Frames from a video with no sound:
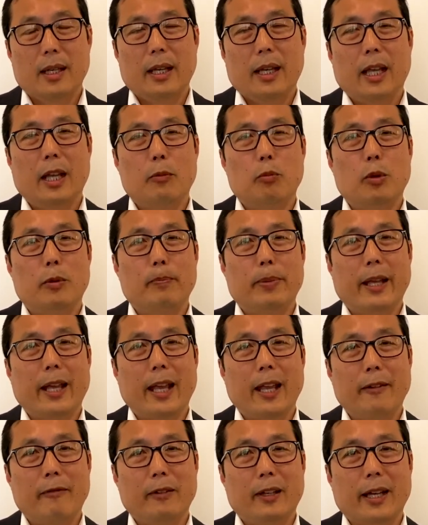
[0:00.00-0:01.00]
It will
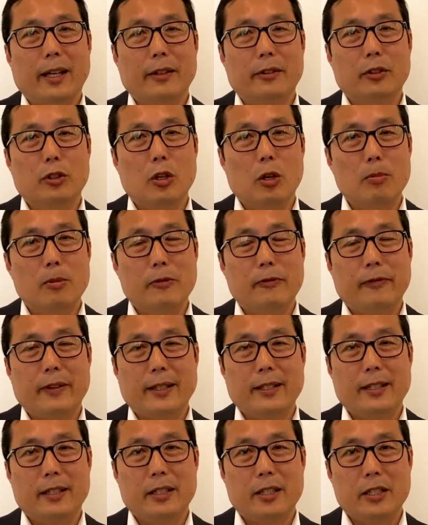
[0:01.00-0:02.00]
behave like normal
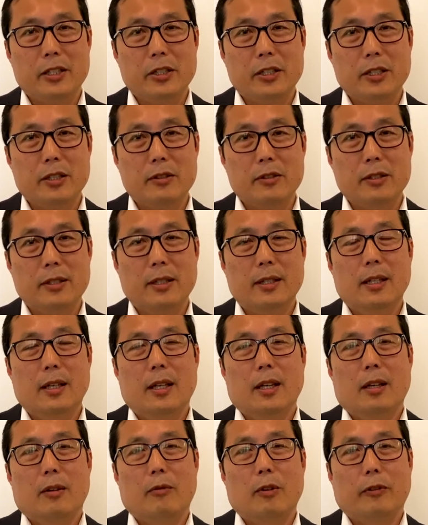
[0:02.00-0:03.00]
fatty tissues
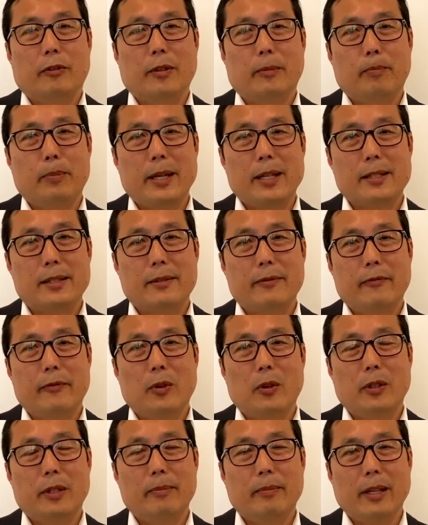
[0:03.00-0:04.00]
with the breast
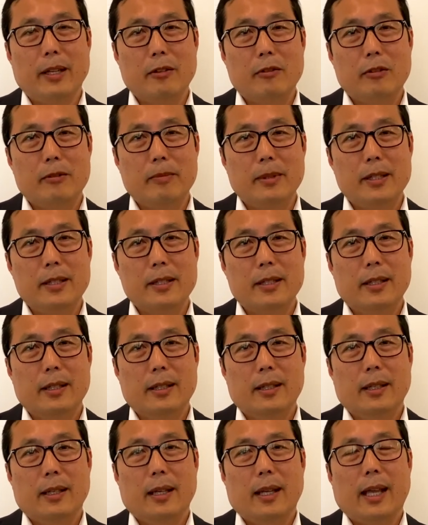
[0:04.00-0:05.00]
volume increment,
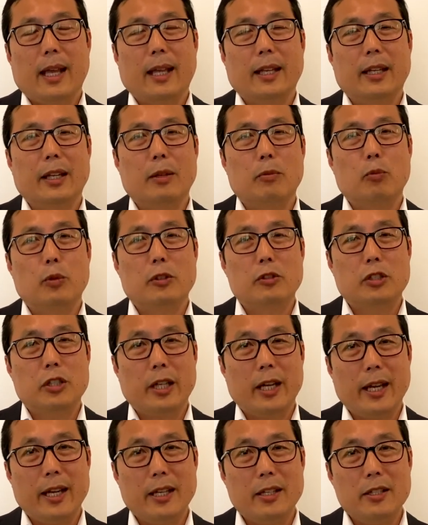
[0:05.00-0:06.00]
and it will
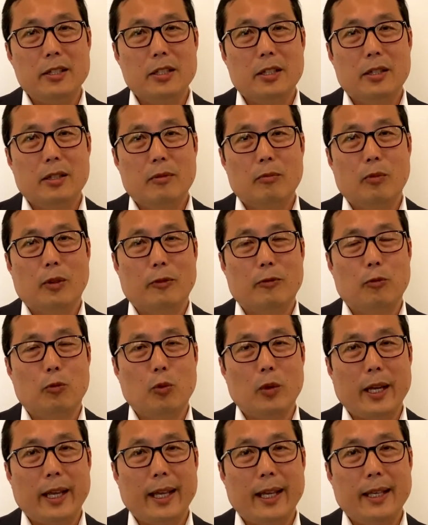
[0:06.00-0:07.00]
change with
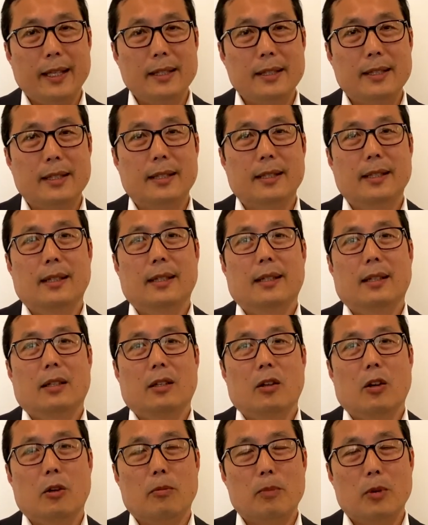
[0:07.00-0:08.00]
weight,
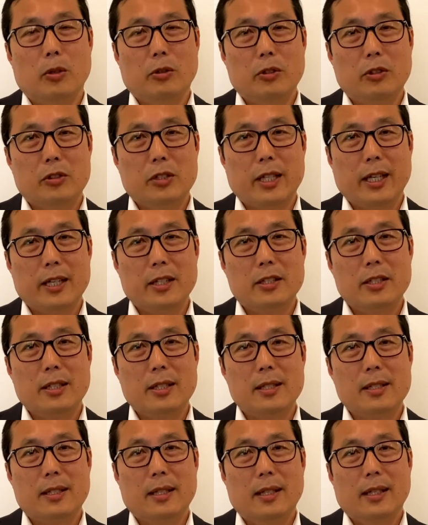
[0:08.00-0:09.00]
hormonal
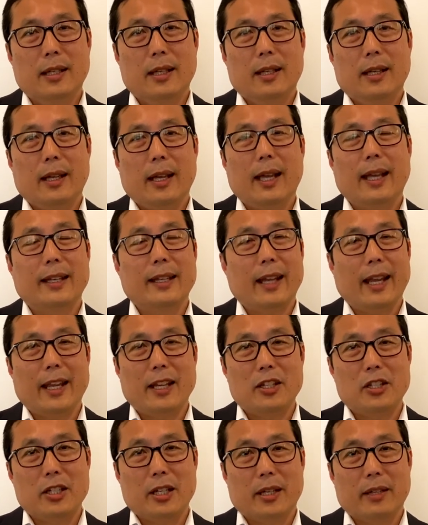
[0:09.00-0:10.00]
changes, and
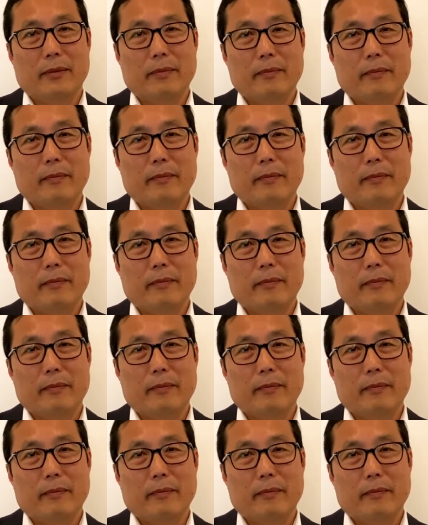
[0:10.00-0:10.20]
aging.